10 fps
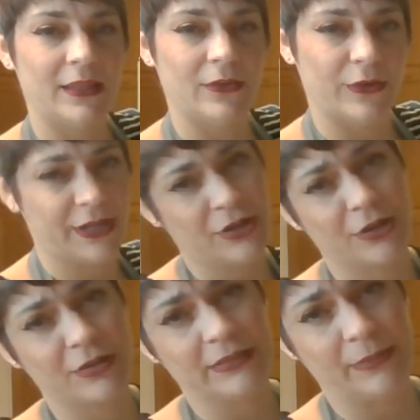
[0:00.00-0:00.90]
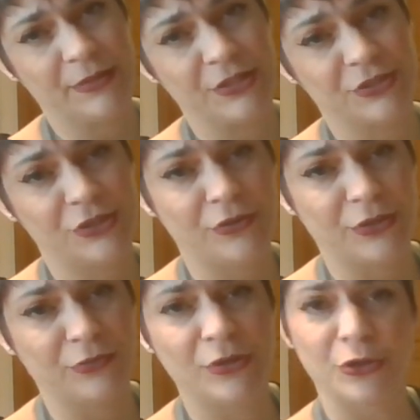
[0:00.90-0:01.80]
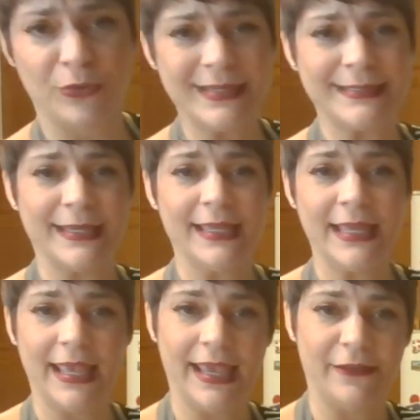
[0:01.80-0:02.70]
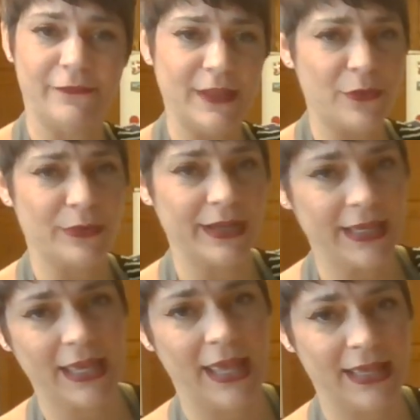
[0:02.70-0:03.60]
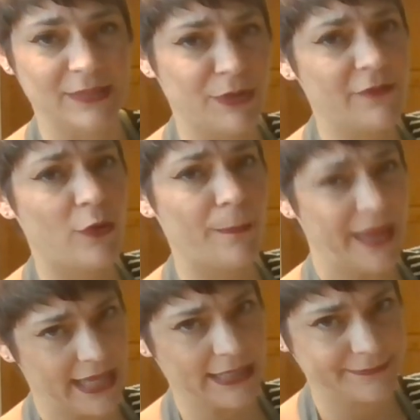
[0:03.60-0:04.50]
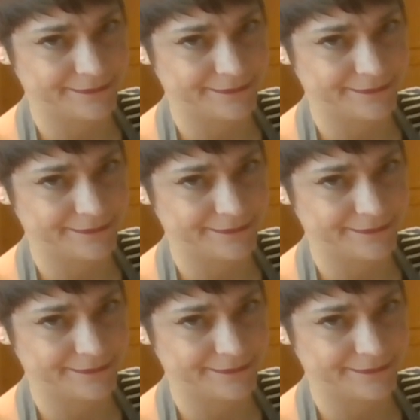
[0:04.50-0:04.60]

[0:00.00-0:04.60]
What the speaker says: Or here, let me just show you greasing and flouring a springform pan.